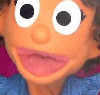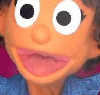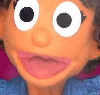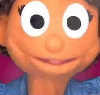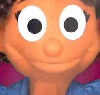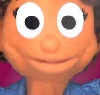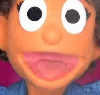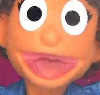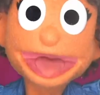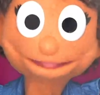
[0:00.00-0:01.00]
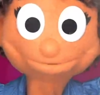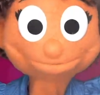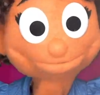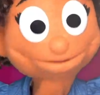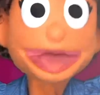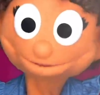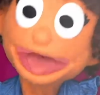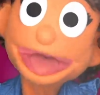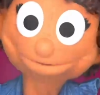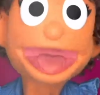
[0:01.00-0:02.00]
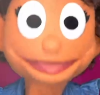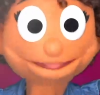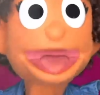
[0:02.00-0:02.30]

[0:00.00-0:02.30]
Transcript: much more don't tell Mr.